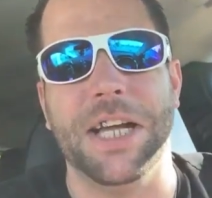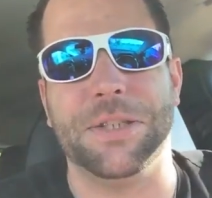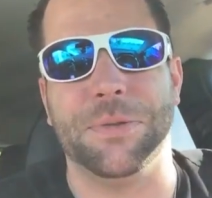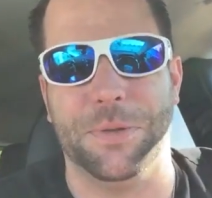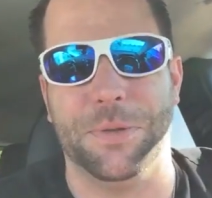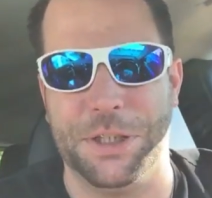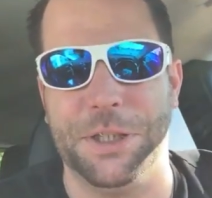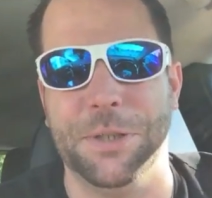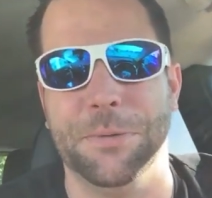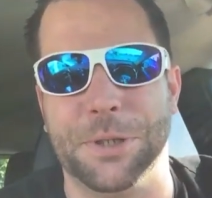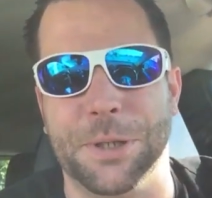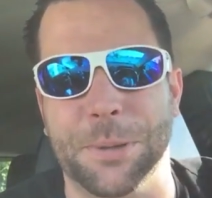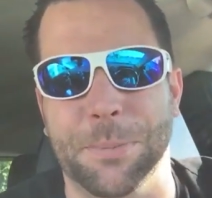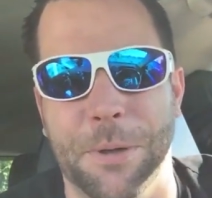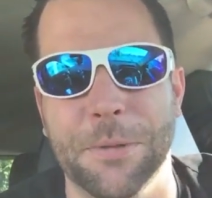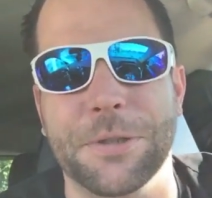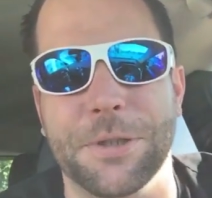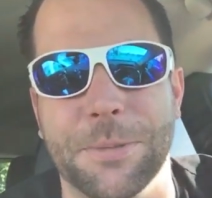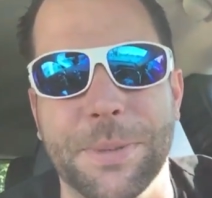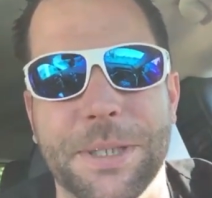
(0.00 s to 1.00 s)
That's what she
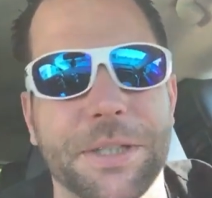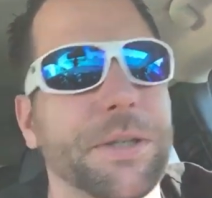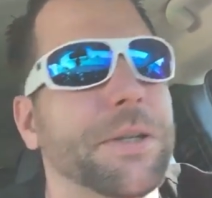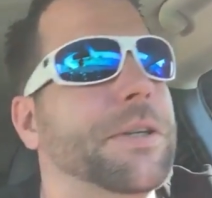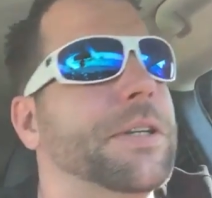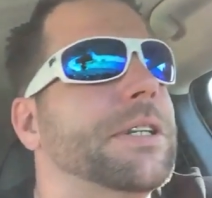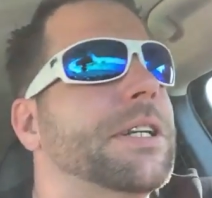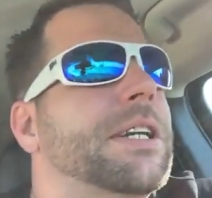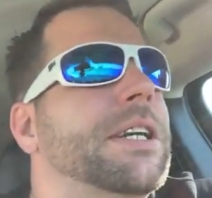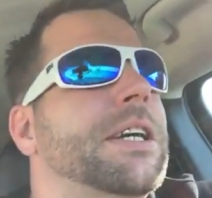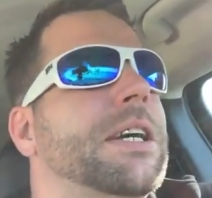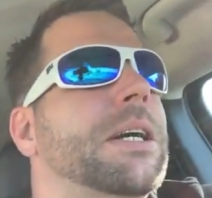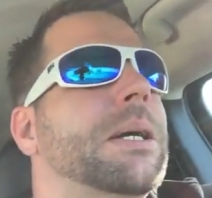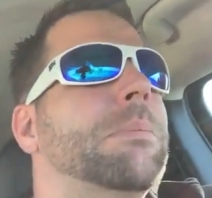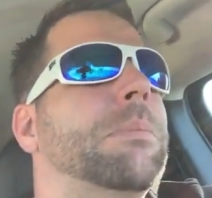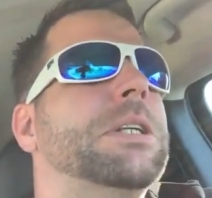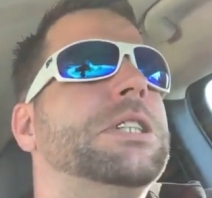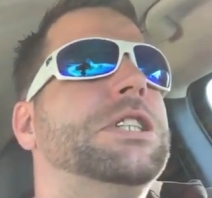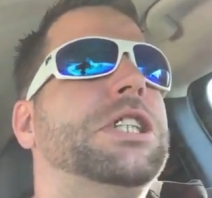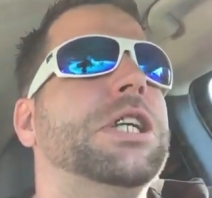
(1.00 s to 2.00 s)
was supposed to be doing.
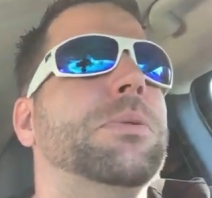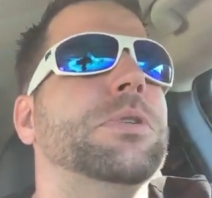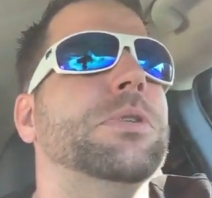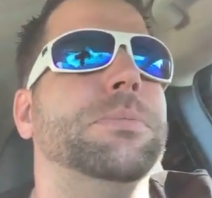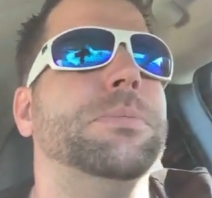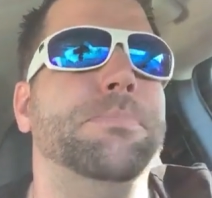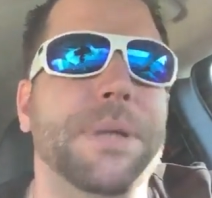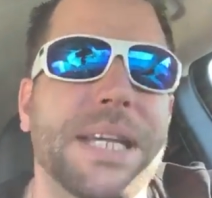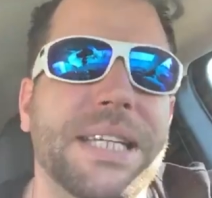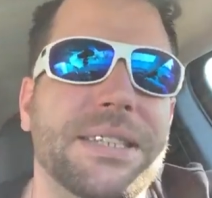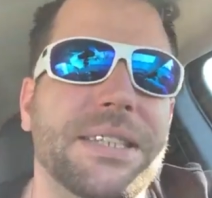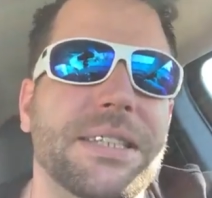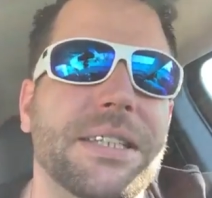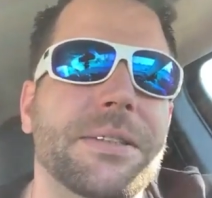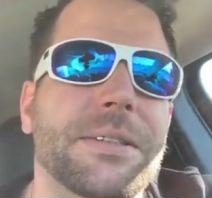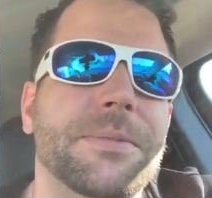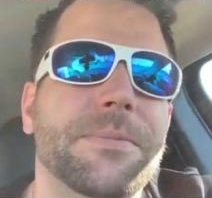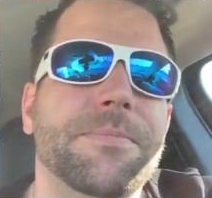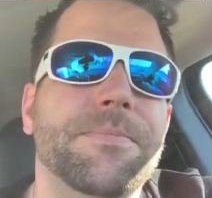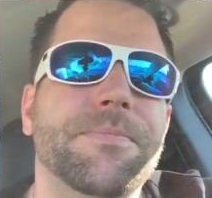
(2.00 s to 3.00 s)
But she was busy